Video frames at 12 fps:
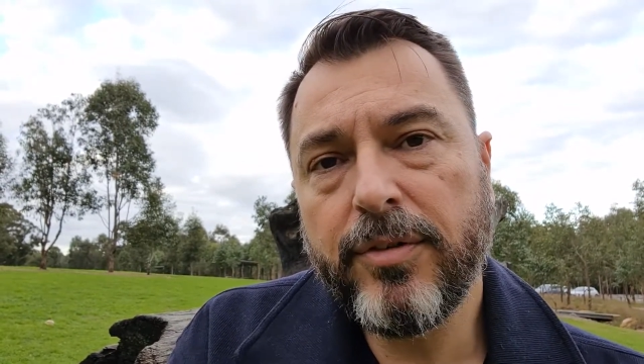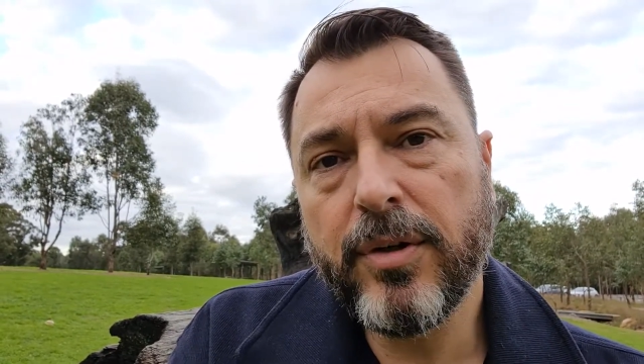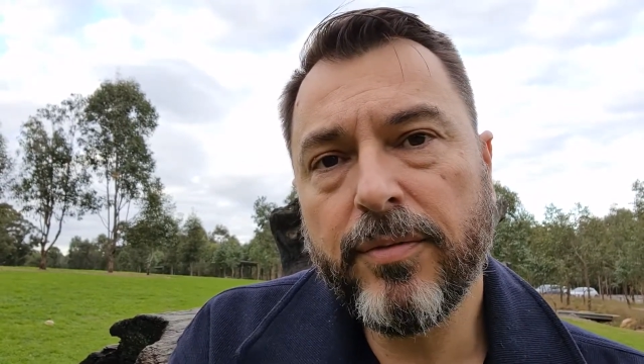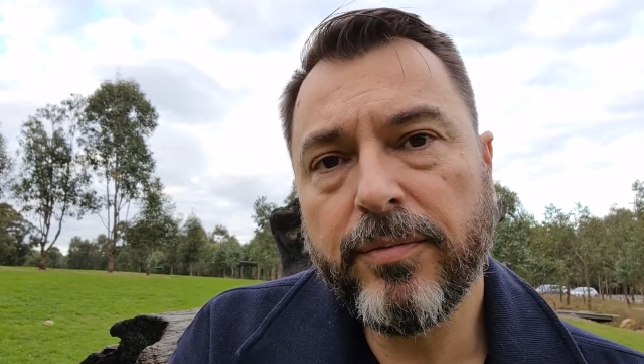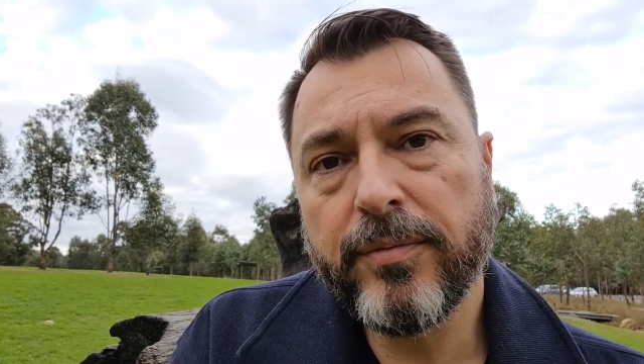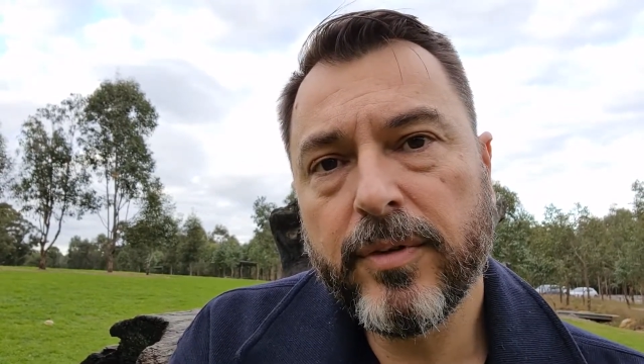
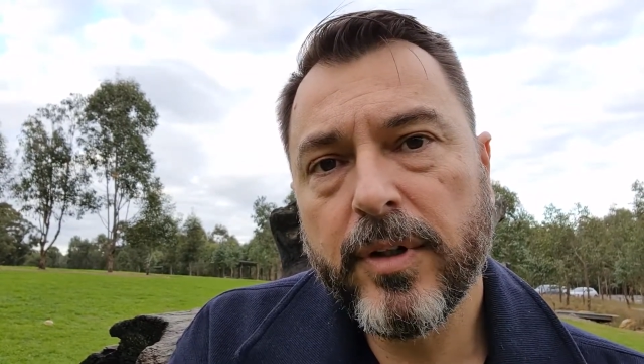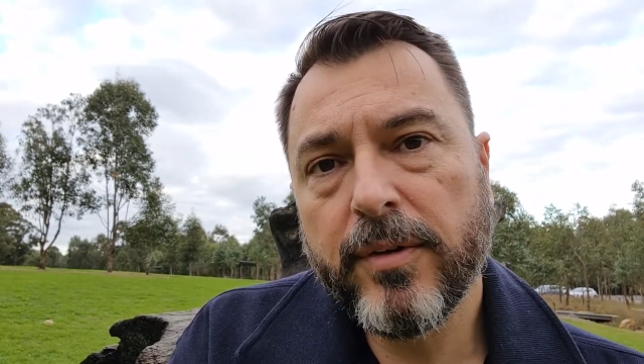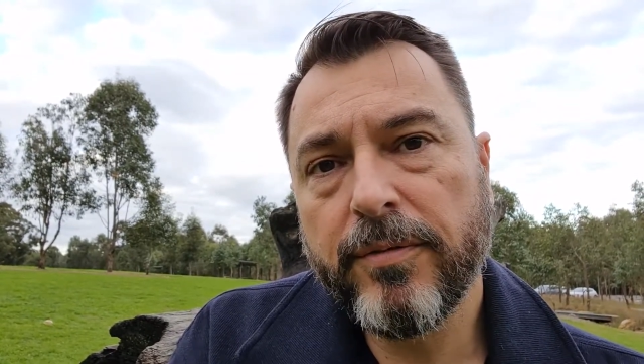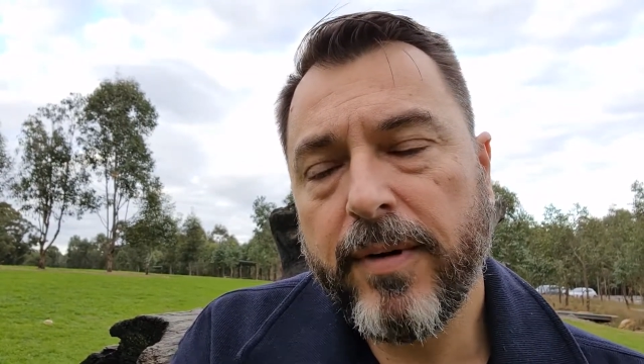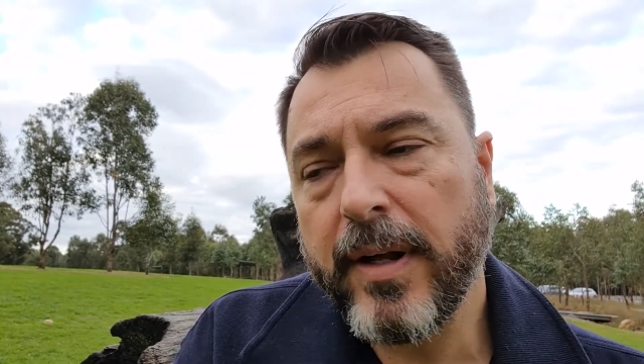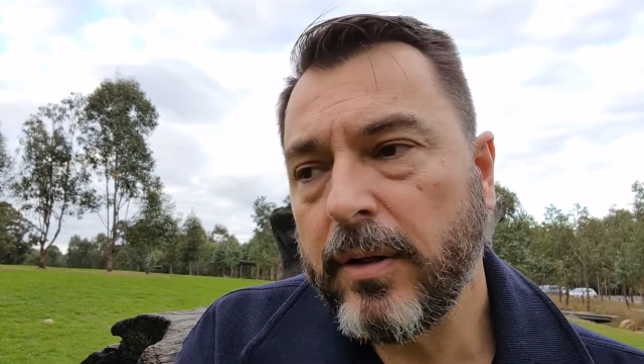you've
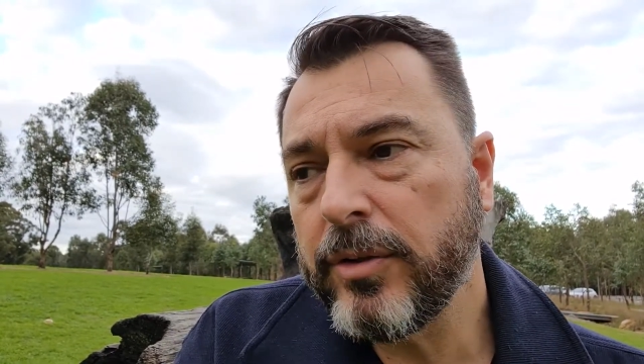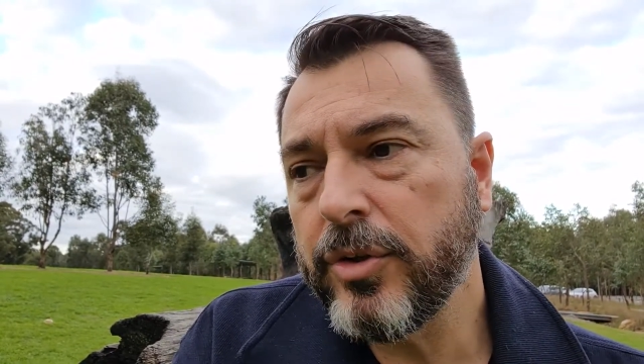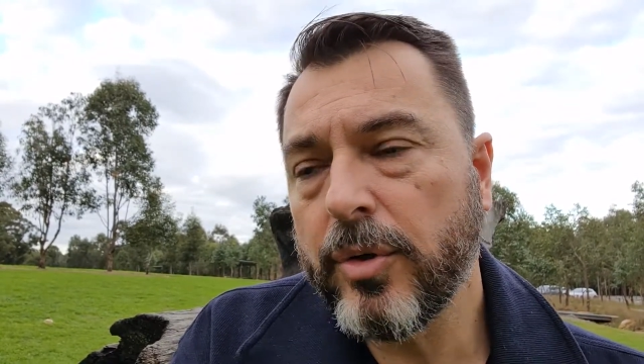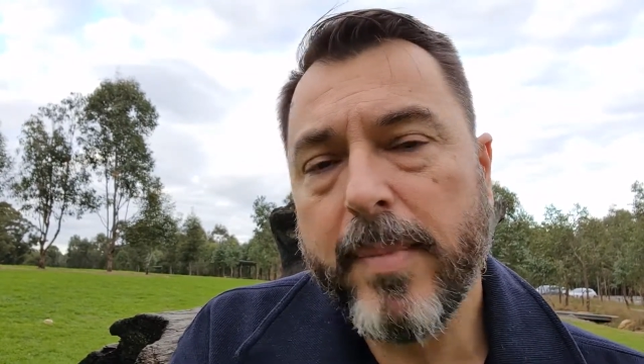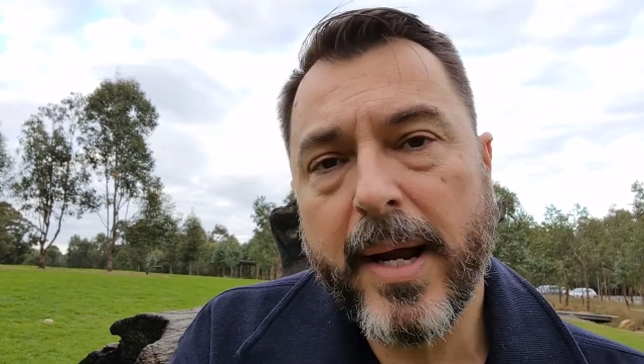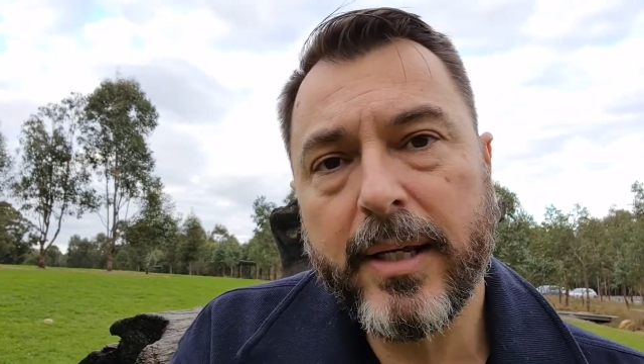funneled
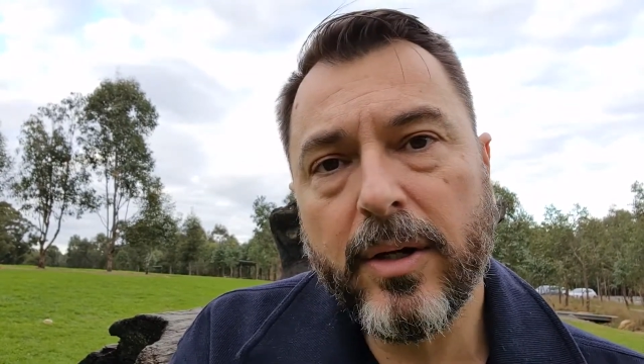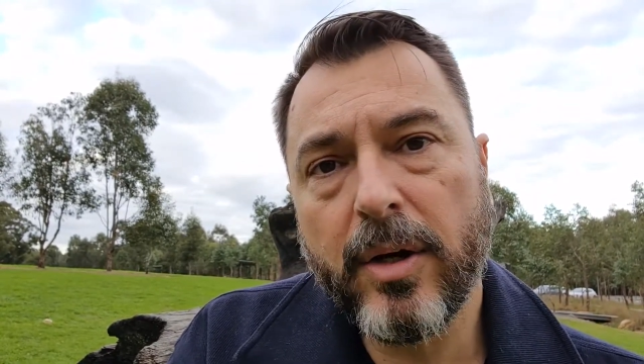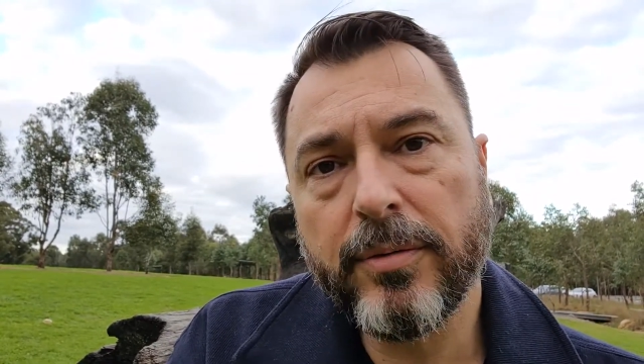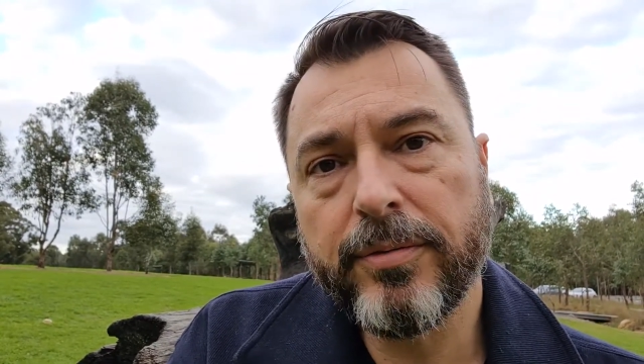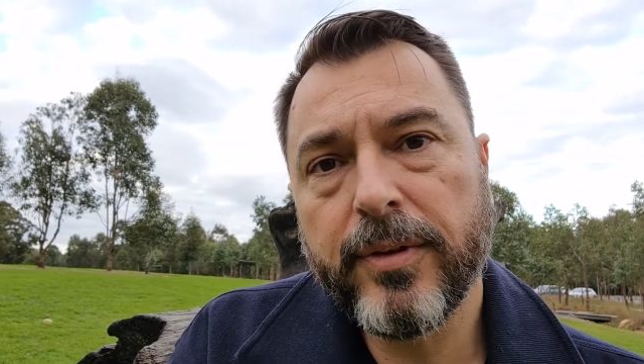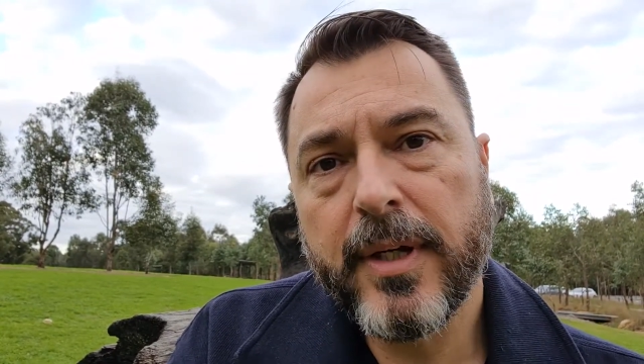your money off